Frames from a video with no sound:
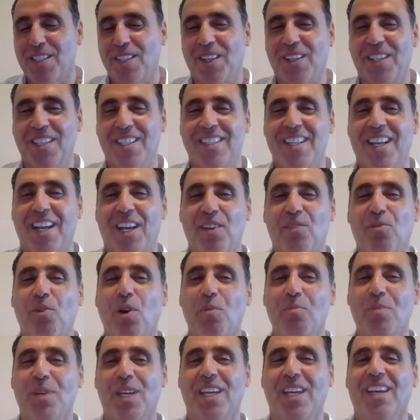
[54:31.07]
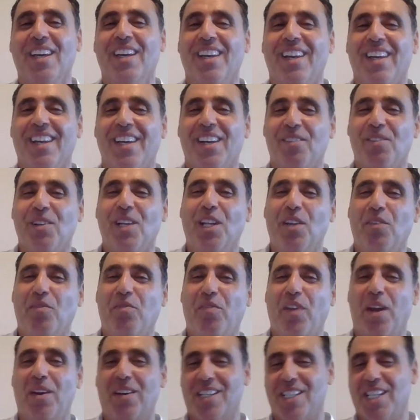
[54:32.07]
So it won't be really
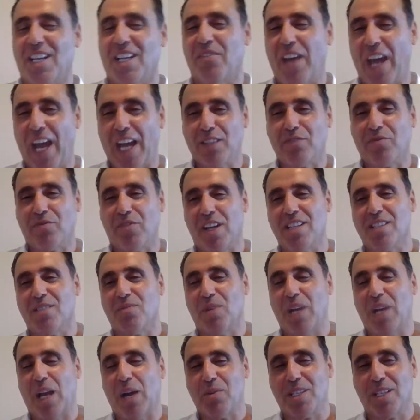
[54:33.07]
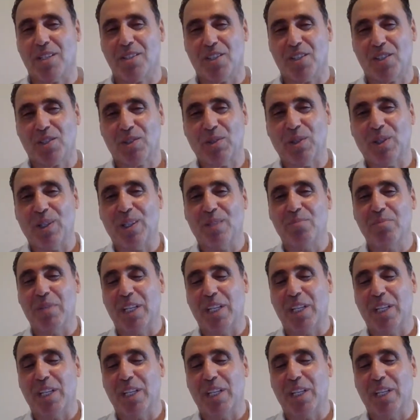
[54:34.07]
fair because I've had friends when I was in school,